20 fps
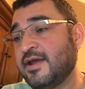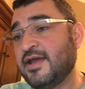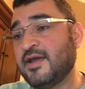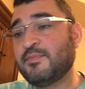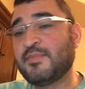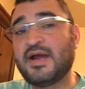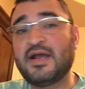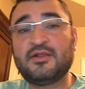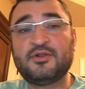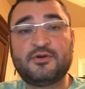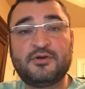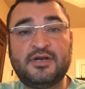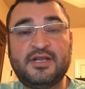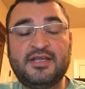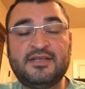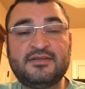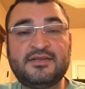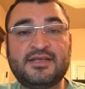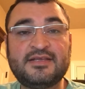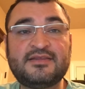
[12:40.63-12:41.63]
am I
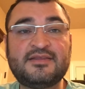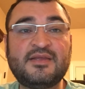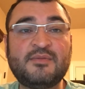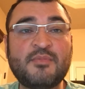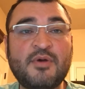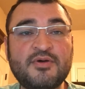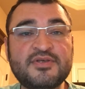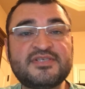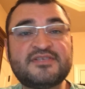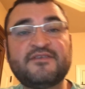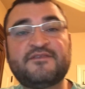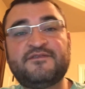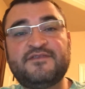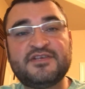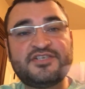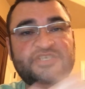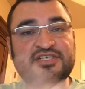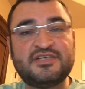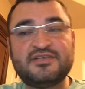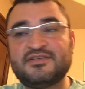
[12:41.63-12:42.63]
learning like the most
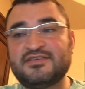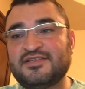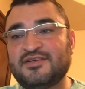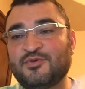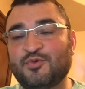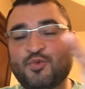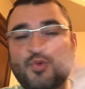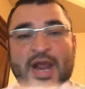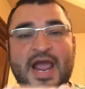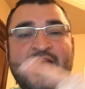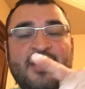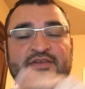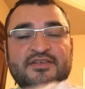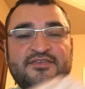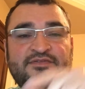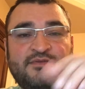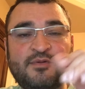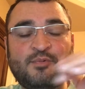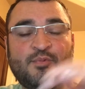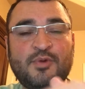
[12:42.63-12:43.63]
efficient
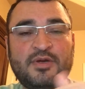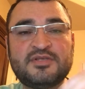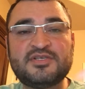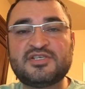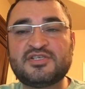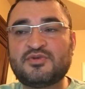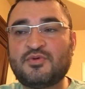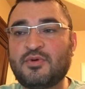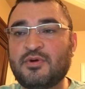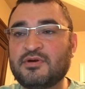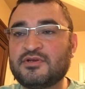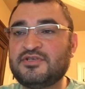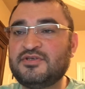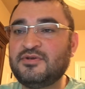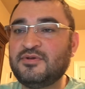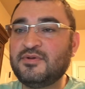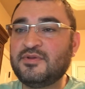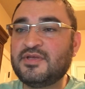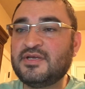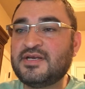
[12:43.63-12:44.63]
routes from one store
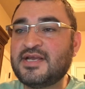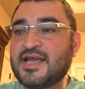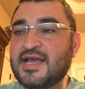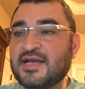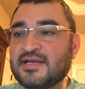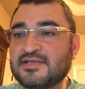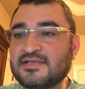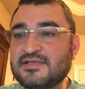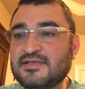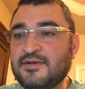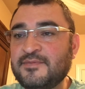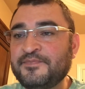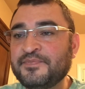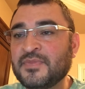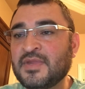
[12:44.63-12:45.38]
to the next.